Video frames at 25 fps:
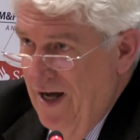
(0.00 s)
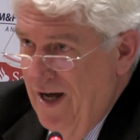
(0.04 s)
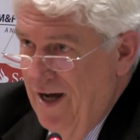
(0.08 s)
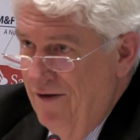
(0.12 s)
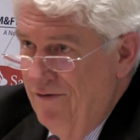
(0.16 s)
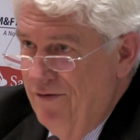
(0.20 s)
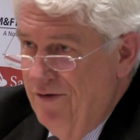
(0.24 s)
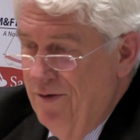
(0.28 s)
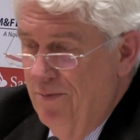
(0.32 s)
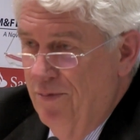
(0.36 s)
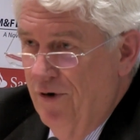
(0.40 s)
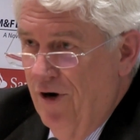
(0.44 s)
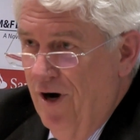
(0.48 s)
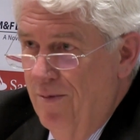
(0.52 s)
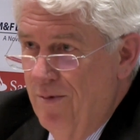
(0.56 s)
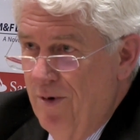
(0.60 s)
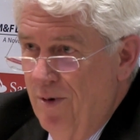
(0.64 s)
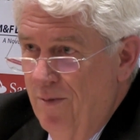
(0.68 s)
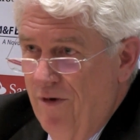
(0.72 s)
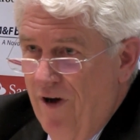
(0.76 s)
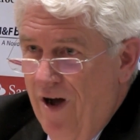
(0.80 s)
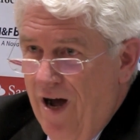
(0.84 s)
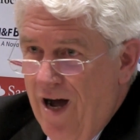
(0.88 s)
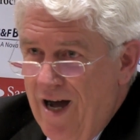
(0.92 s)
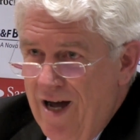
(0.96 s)
have the
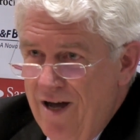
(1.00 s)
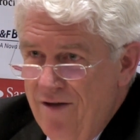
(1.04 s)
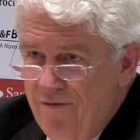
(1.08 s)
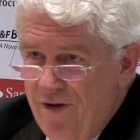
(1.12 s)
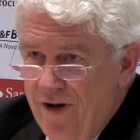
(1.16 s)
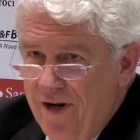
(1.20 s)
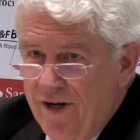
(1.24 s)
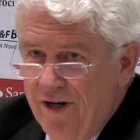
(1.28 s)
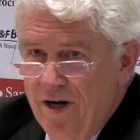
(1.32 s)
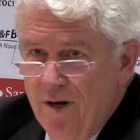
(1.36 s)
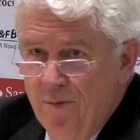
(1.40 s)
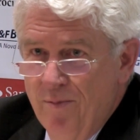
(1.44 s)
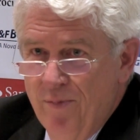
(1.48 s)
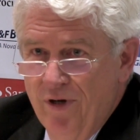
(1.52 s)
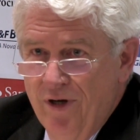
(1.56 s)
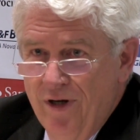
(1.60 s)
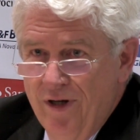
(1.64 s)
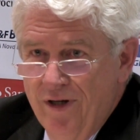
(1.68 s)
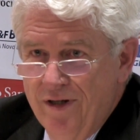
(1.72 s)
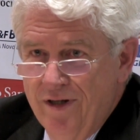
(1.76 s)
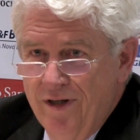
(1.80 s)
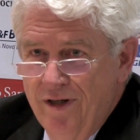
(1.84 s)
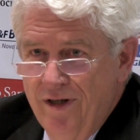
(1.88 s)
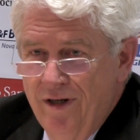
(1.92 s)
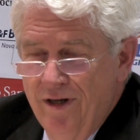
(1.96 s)
problem of high
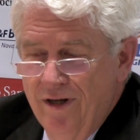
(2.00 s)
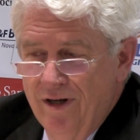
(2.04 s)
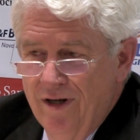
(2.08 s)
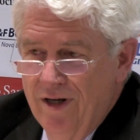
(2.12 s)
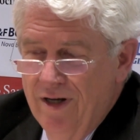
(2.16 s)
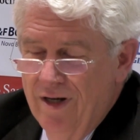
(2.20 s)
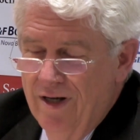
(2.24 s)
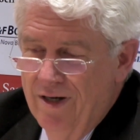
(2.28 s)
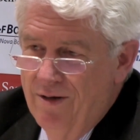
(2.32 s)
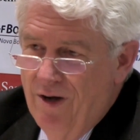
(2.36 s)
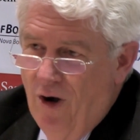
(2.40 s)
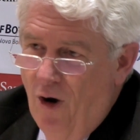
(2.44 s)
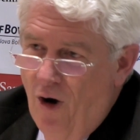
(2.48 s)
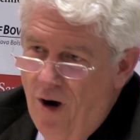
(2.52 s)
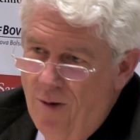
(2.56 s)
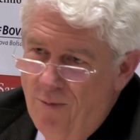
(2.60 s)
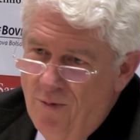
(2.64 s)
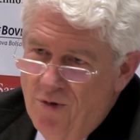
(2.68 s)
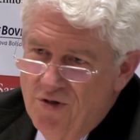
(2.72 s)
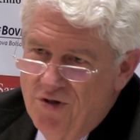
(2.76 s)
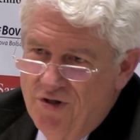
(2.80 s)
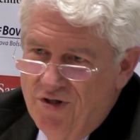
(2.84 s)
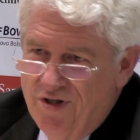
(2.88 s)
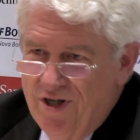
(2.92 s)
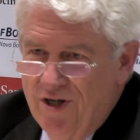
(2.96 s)
variability,
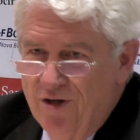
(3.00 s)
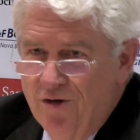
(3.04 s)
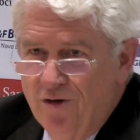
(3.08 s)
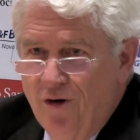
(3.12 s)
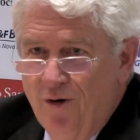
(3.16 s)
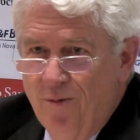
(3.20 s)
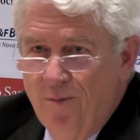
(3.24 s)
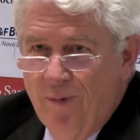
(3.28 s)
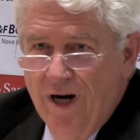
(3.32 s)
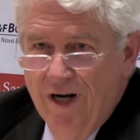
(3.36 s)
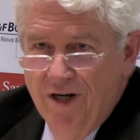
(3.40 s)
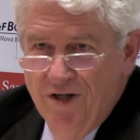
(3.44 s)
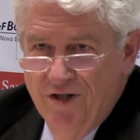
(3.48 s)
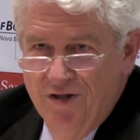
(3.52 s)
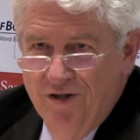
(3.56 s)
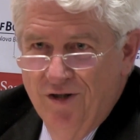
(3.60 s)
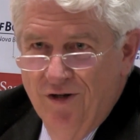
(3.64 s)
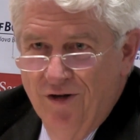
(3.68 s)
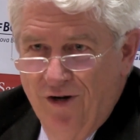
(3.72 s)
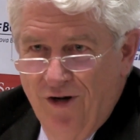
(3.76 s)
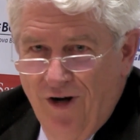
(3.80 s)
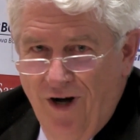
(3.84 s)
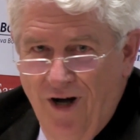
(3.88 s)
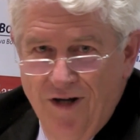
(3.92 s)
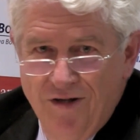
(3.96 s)
almost zero
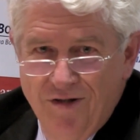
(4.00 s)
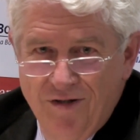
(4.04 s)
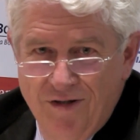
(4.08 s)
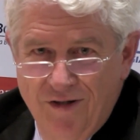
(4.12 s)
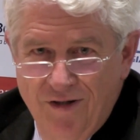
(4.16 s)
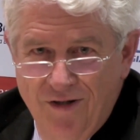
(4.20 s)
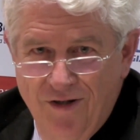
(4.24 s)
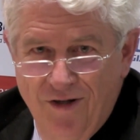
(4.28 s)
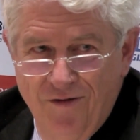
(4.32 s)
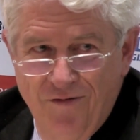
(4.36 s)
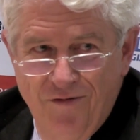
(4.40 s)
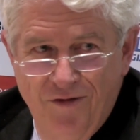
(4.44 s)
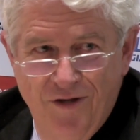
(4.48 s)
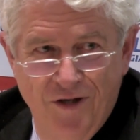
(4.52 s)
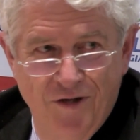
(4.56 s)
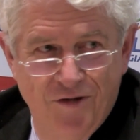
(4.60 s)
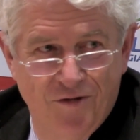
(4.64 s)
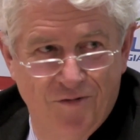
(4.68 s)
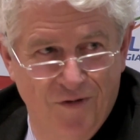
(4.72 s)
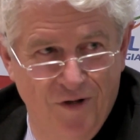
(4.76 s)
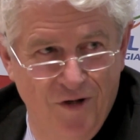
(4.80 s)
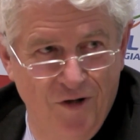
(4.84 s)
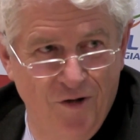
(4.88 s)
marginal cost of these